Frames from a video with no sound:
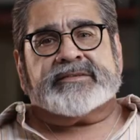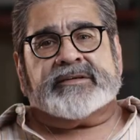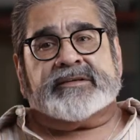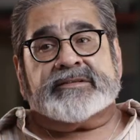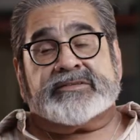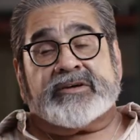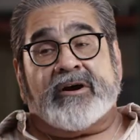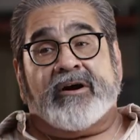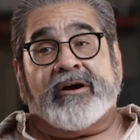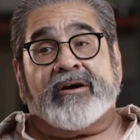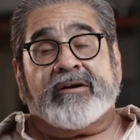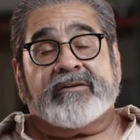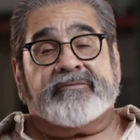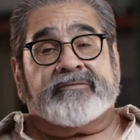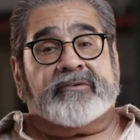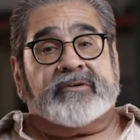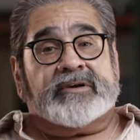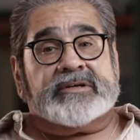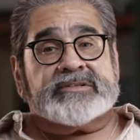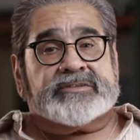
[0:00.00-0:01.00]
It's hard
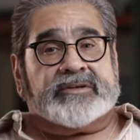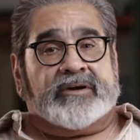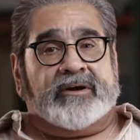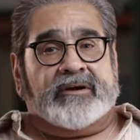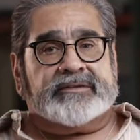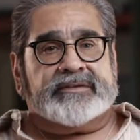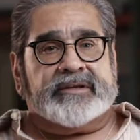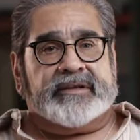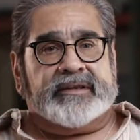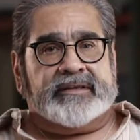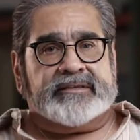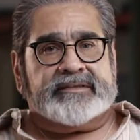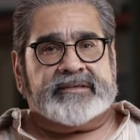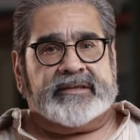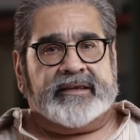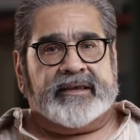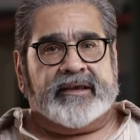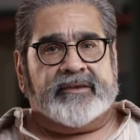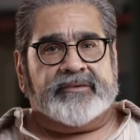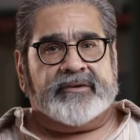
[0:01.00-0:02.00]
for us all to get
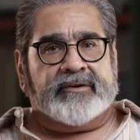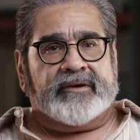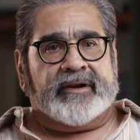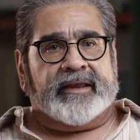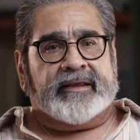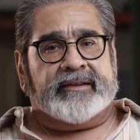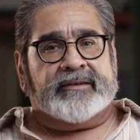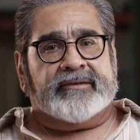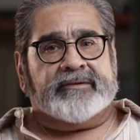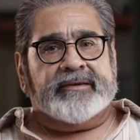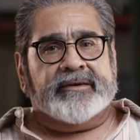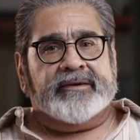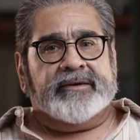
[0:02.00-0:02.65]
together, and